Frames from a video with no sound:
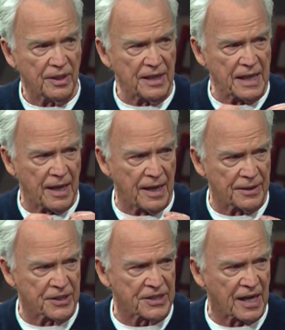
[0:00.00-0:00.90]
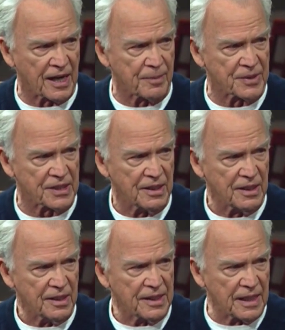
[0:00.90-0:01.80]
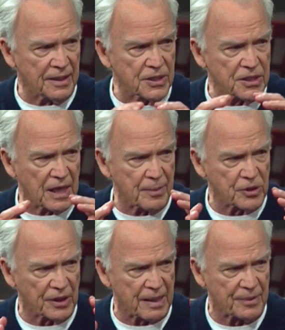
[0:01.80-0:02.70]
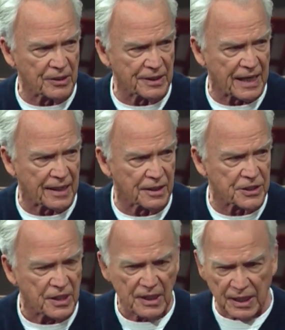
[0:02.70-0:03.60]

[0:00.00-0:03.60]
the enzymes. Uh -huh. The uh-huh. enzymes are chemical catalysts.